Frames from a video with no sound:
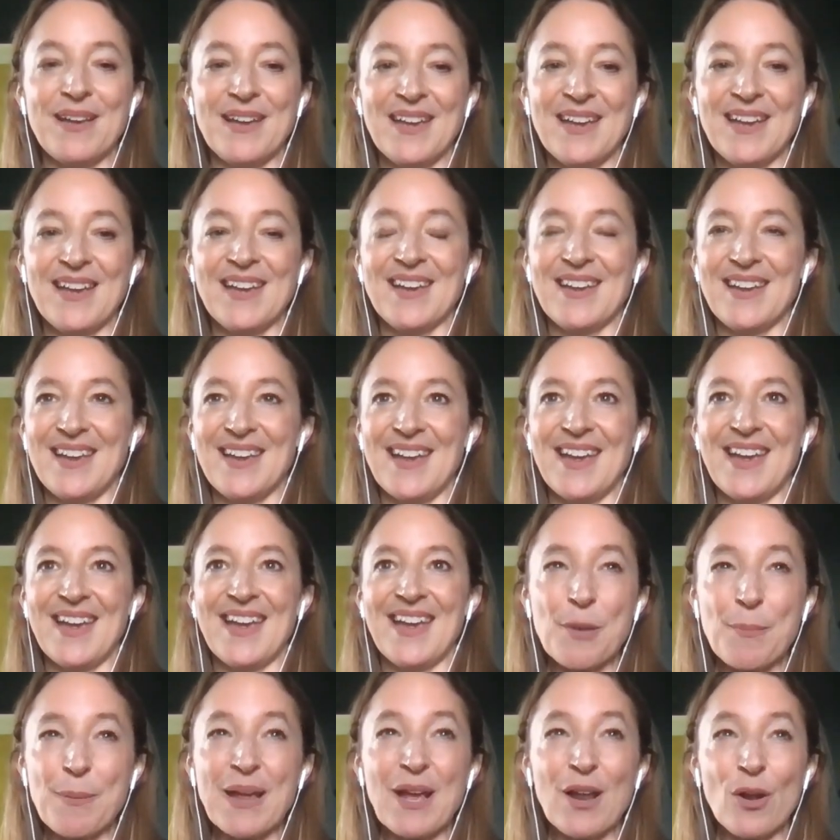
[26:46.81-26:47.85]
But
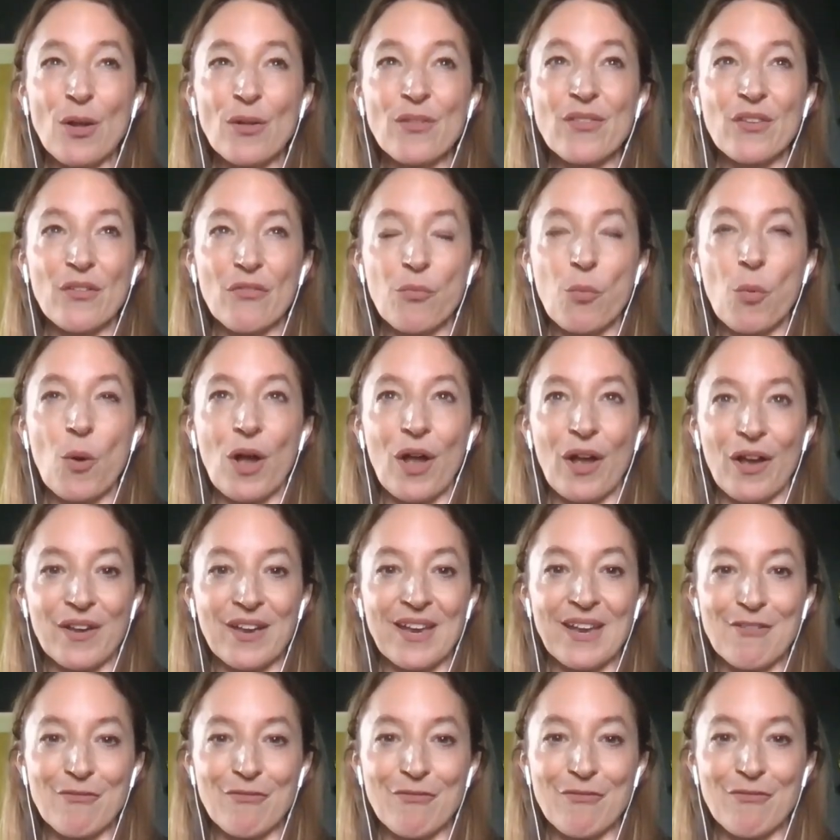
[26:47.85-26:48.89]
there's going to be a lot of
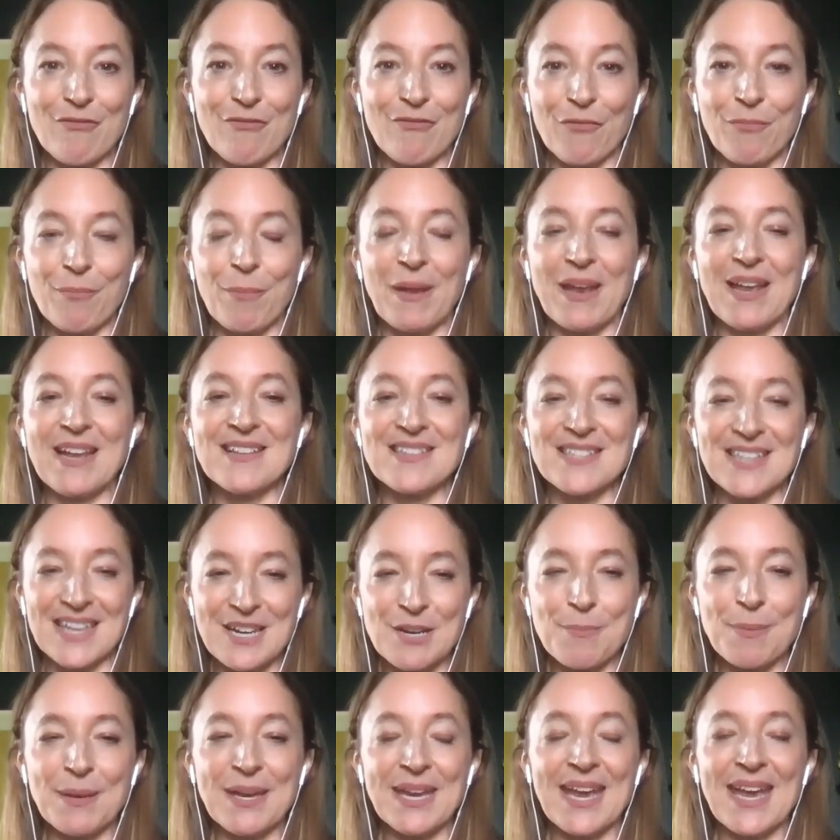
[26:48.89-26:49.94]
work involved, but
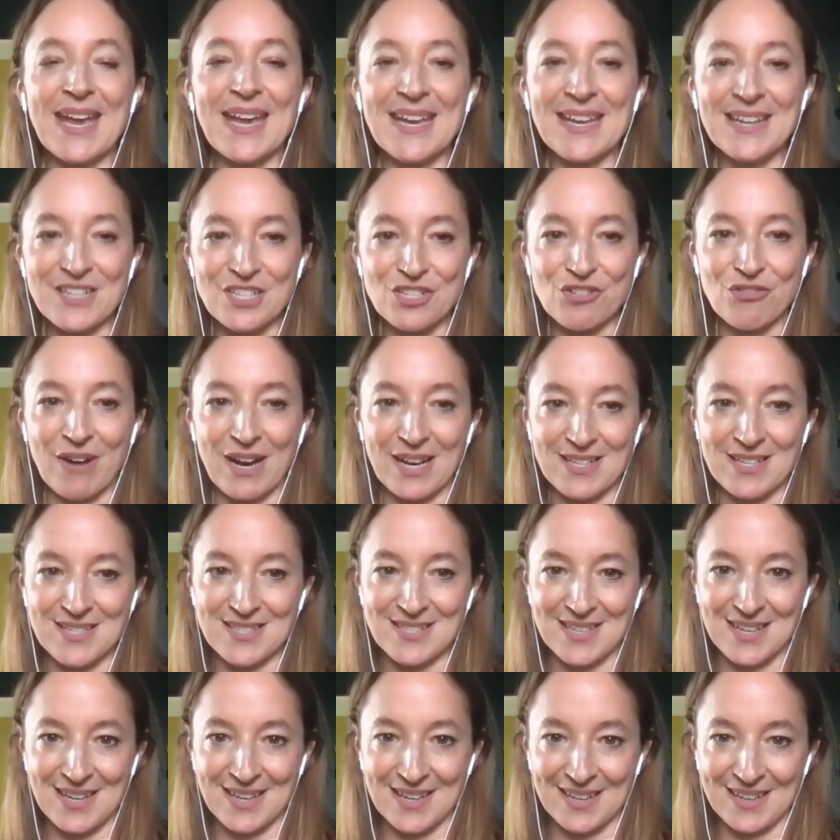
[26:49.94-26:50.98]
it's going to be
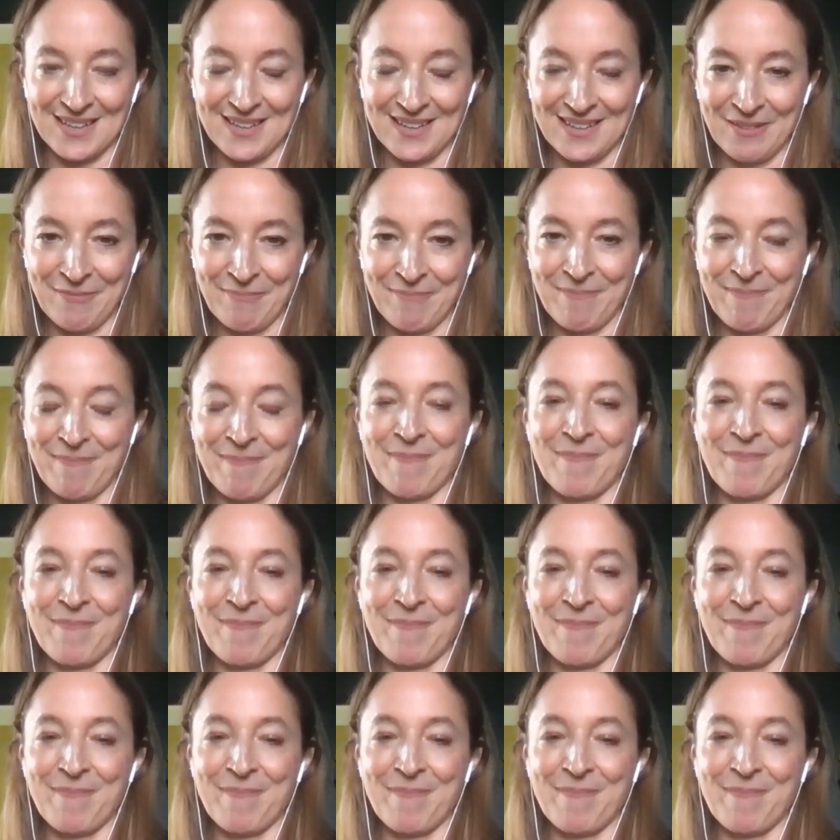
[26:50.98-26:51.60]
interesting.